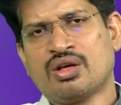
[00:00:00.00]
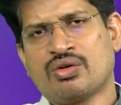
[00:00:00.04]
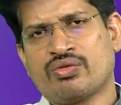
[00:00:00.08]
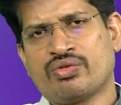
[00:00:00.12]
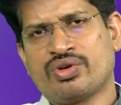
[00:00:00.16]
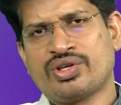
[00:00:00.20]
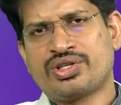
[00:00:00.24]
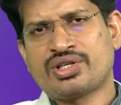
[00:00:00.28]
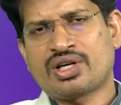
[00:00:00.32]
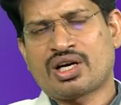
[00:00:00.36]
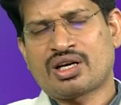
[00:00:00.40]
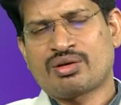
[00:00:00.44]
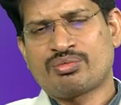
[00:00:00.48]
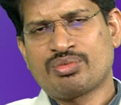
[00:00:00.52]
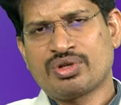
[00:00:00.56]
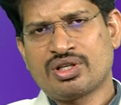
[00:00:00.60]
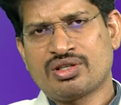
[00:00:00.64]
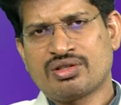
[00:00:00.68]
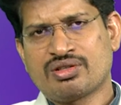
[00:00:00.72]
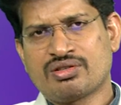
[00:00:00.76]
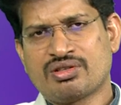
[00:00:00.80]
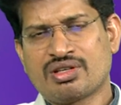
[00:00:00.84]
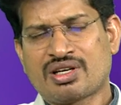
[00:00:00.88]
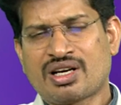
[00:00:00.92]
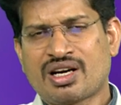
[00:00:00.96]
which are
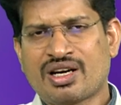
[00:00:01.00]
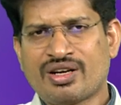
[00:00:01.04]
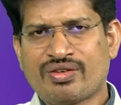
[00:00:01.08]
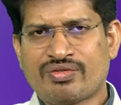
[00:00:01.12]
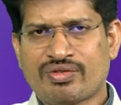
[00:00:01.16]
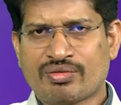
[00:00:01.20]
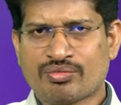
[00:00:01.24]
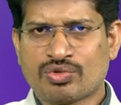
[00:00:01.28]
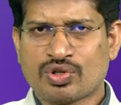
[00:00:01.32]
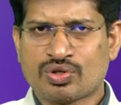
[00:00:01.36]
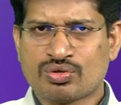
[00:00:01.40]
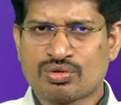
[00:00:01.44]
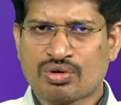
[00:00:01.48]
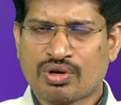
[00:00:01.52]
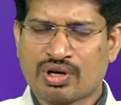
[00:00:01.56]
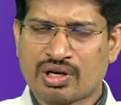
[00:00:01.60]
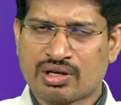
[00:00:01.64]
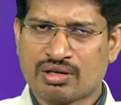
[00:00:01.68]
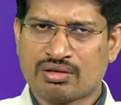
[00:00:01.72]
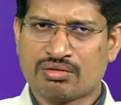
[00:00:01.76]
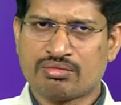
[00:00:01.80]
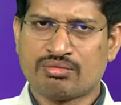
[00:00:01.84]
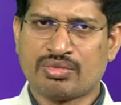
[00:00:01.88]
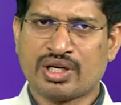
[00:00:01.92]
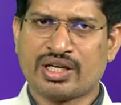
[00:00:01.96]
being derived from the soil
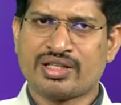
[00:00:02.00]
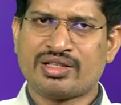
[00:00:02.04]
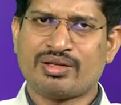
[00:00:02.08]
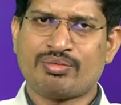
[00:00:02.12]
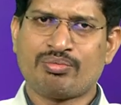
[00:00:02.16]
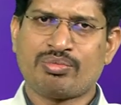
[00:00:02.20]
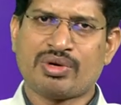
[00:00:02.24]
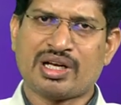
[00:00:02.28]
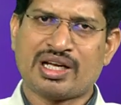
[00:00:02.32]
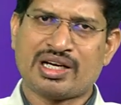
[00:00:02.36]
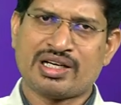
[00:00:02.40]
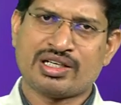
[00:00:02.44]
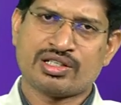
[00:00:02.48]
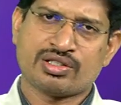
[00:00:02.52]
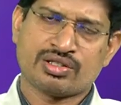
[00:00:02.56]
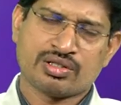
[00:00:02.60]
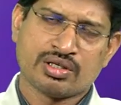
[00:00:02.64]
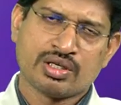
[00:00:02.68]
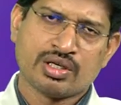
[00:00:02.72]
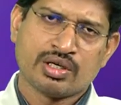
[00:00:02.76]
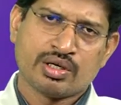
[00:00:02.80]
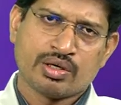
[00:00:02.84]
by the plants.